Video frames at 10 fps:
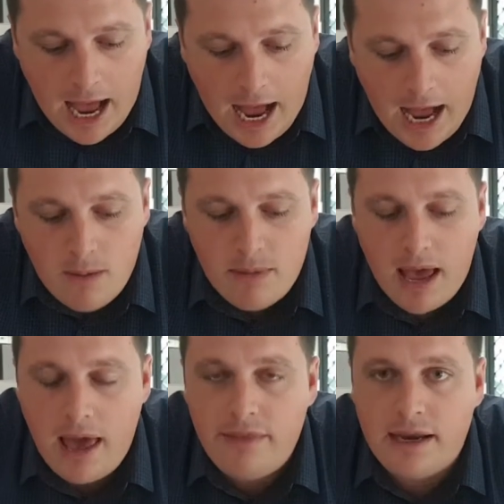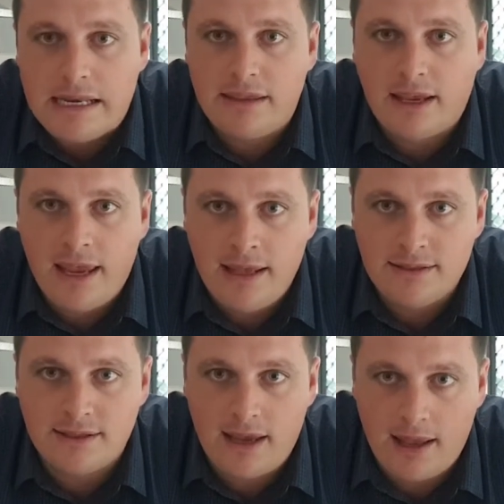And then the
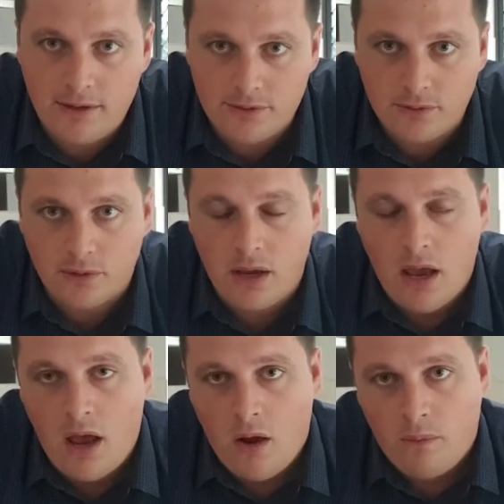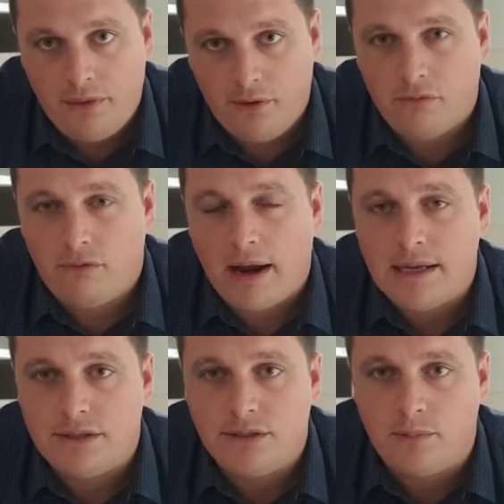Cairns Council, with your
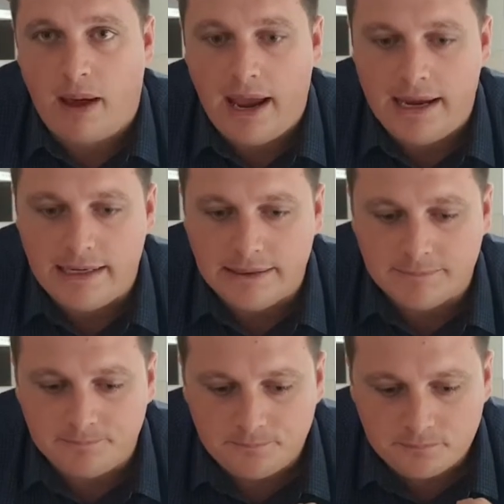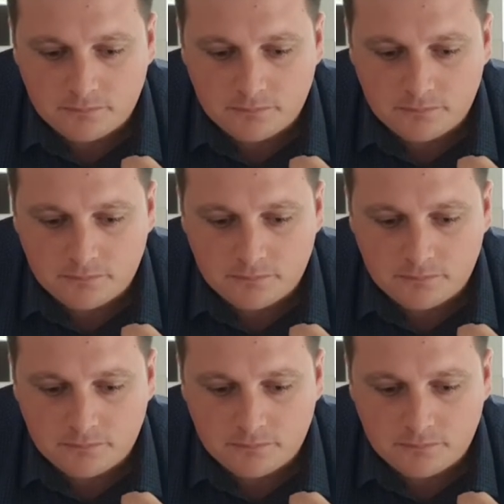rates, you pay